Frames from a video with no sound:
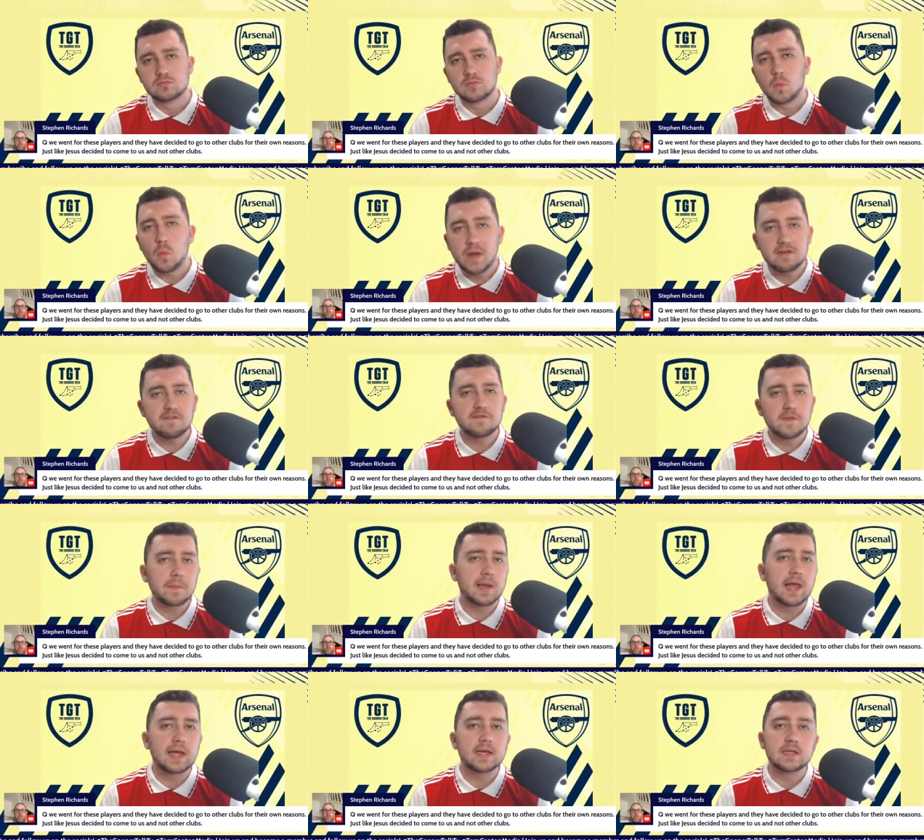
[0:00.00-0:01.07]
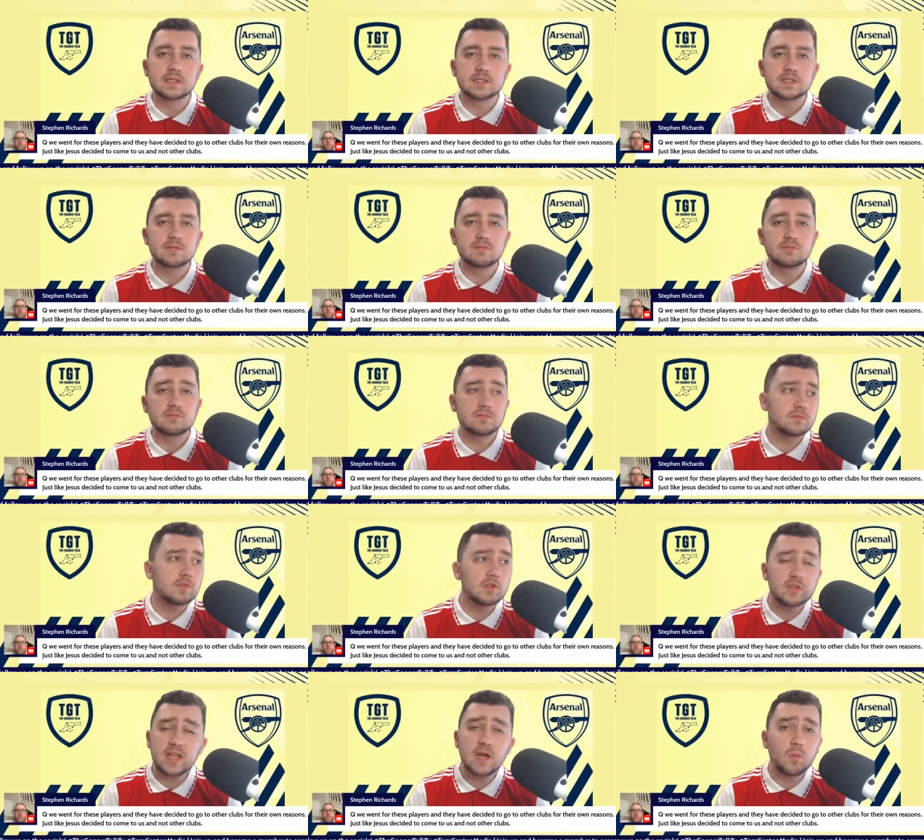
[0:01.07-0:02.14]
went for players
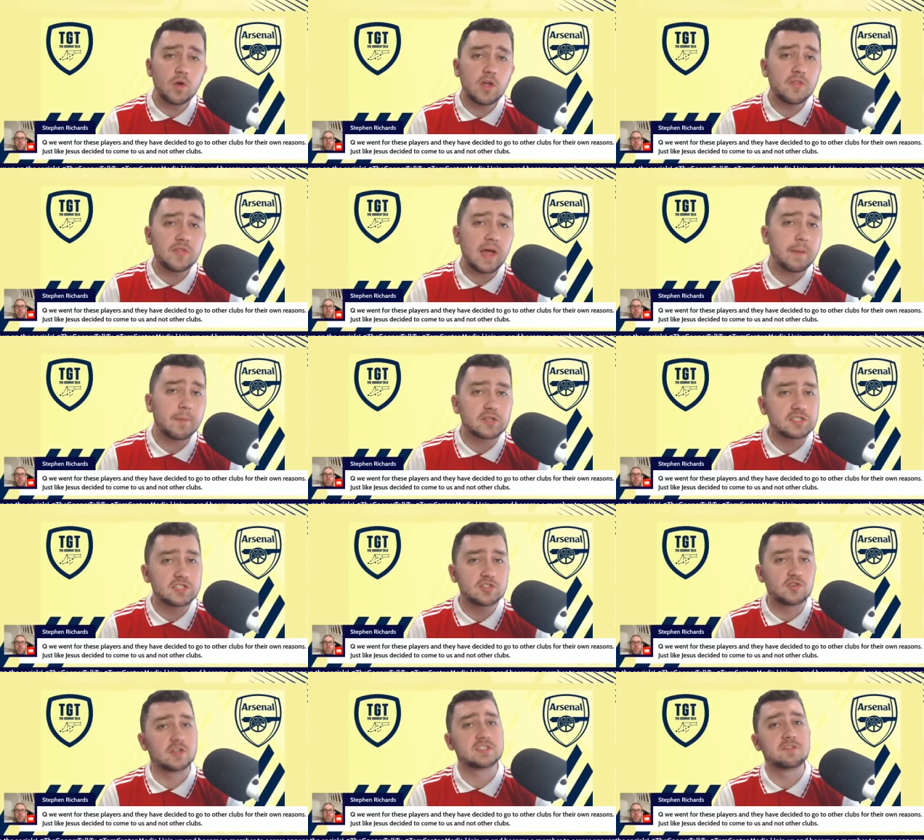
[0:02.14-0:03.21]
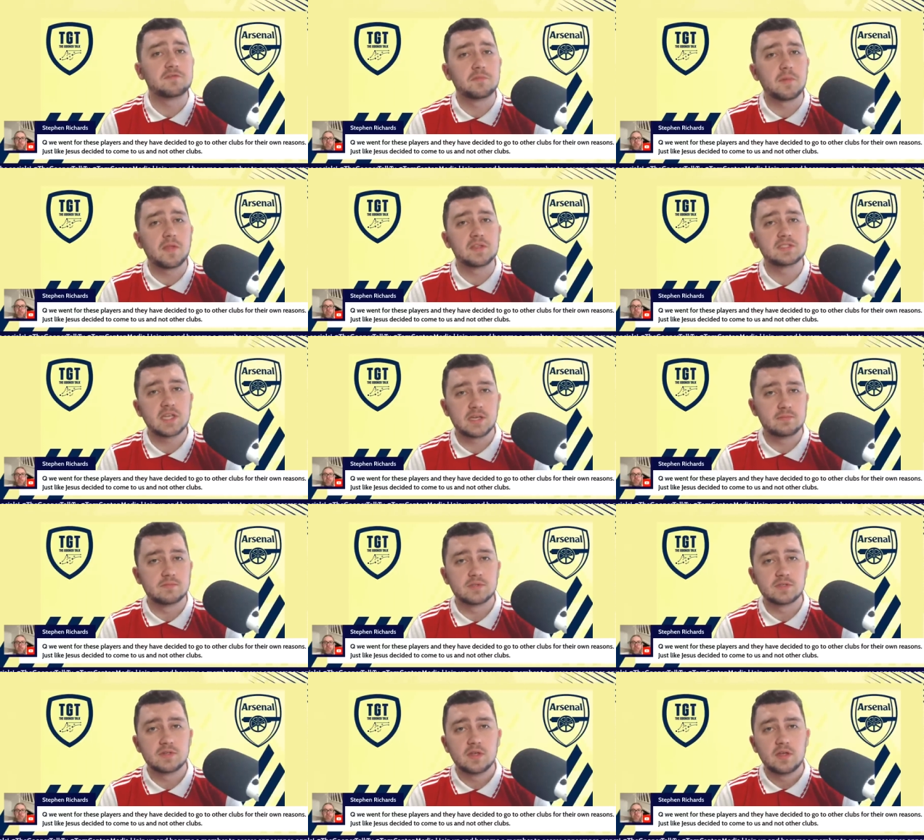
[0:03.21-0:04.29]
that there weren't that much interest in from other
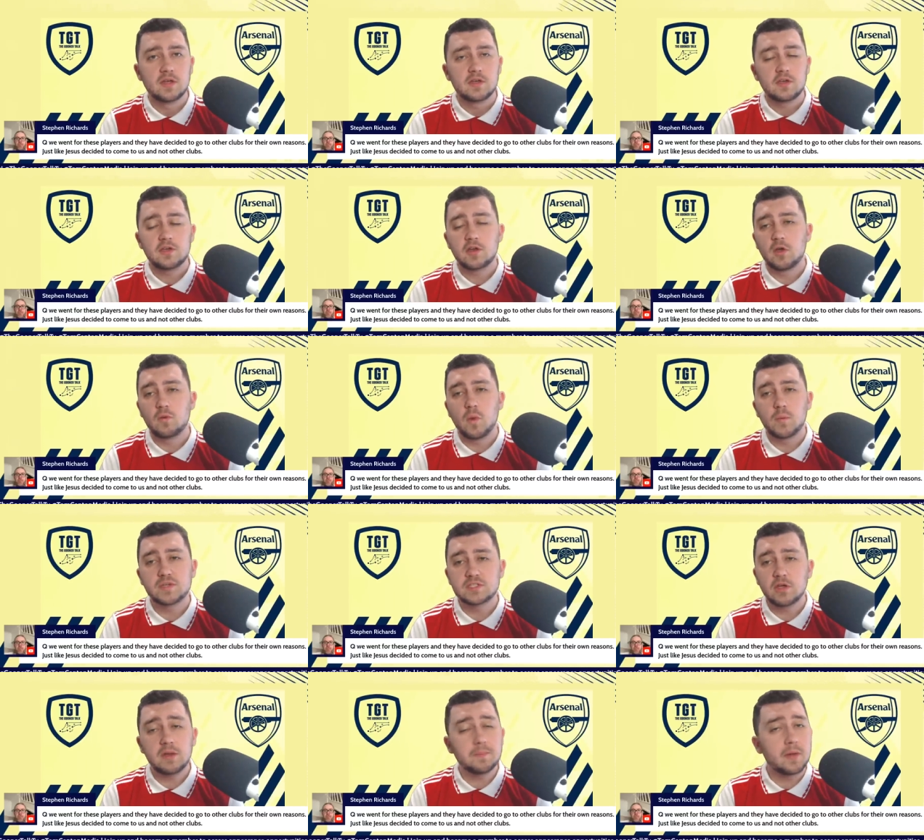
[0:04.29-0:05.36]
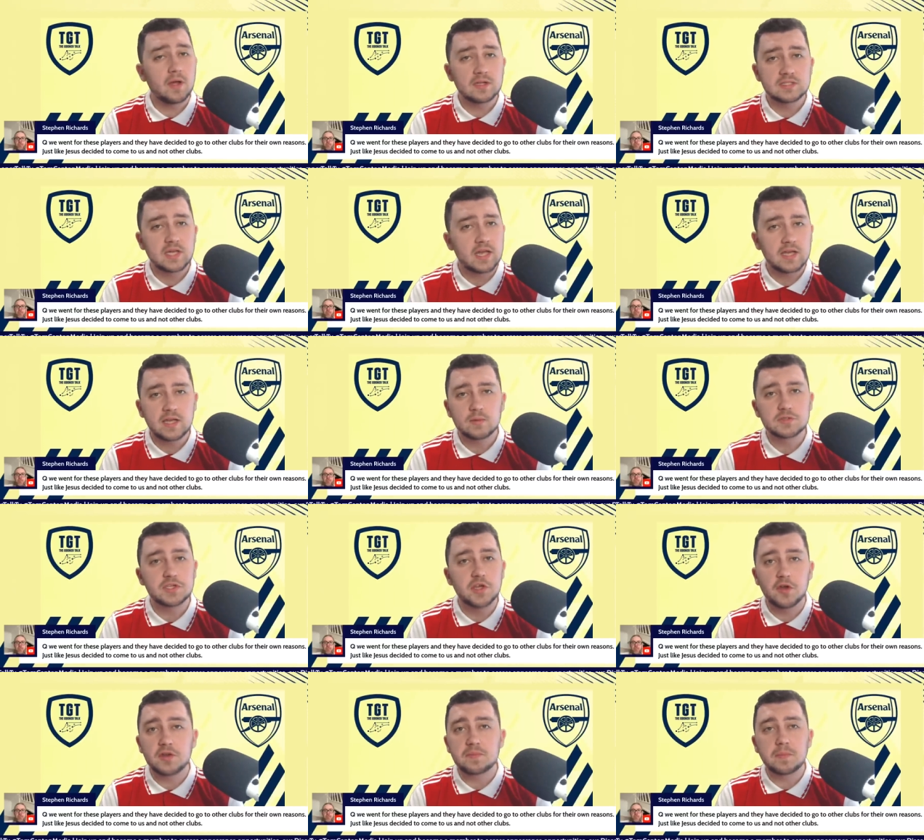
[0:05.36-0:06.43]
teams you know, when we signed Partey, he was
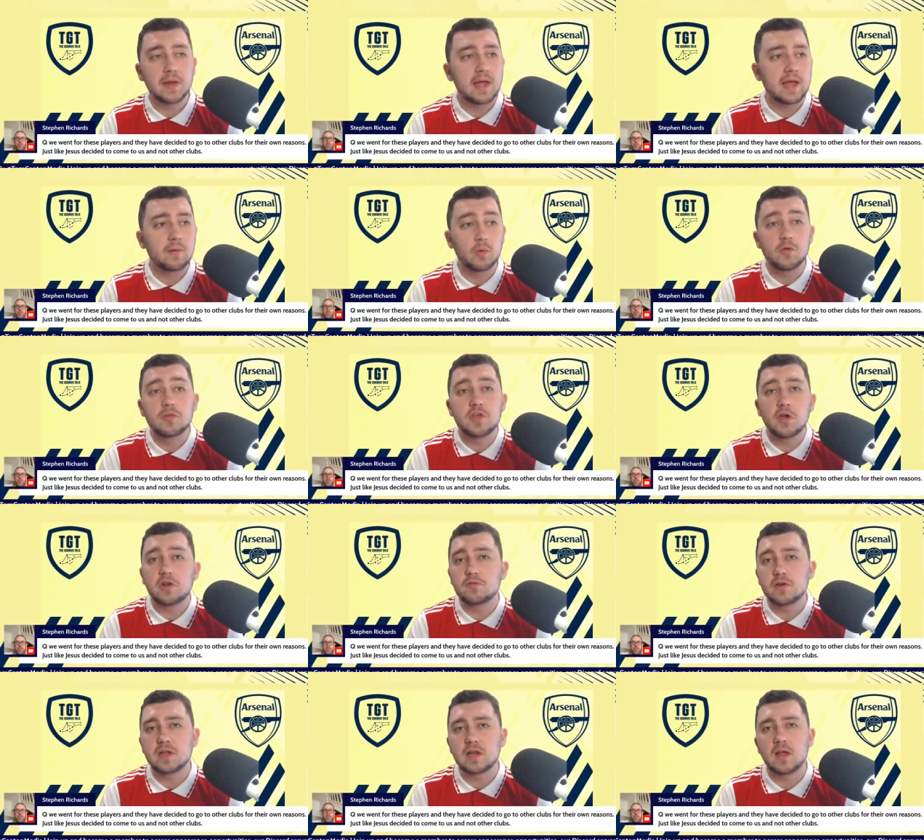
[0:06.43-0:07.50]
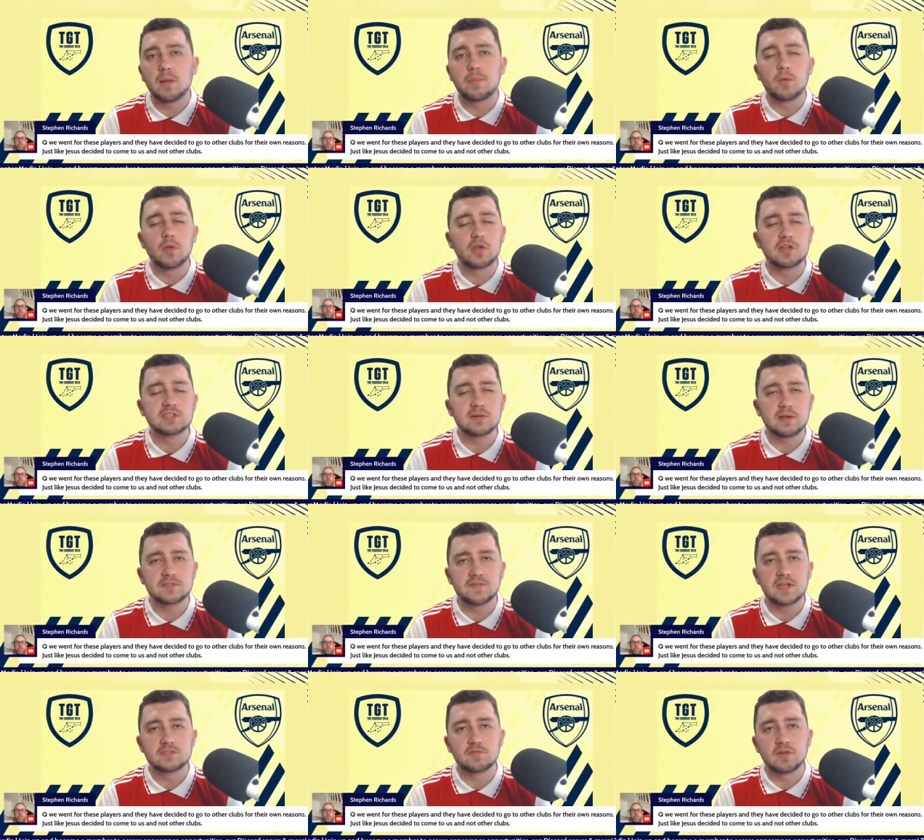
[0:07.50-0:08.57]
the only player, we were the only really club that were looking to
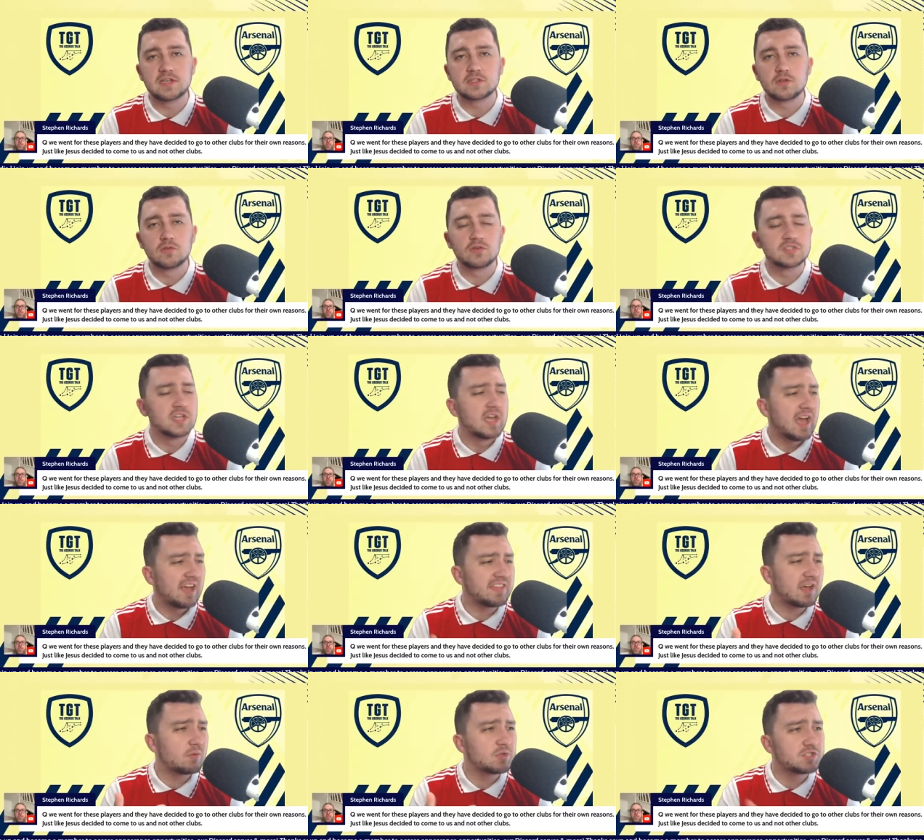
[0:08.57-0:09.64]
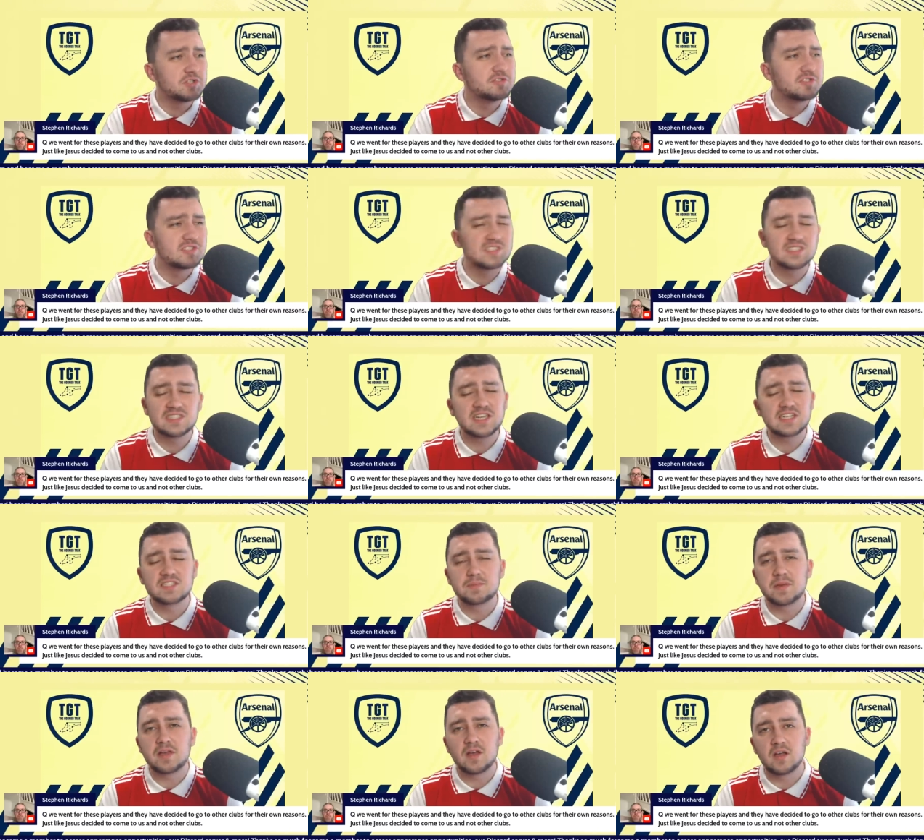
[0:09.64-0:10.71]
activate his release clause, and that was used as a stick to
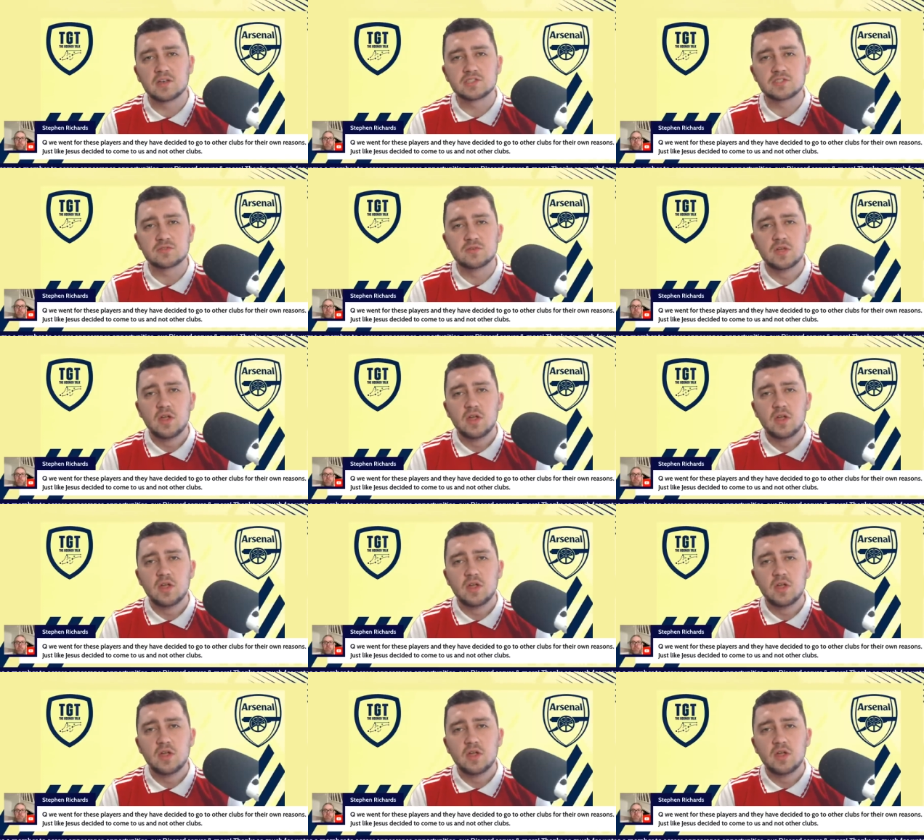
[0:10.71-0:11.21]
beat Arsenal.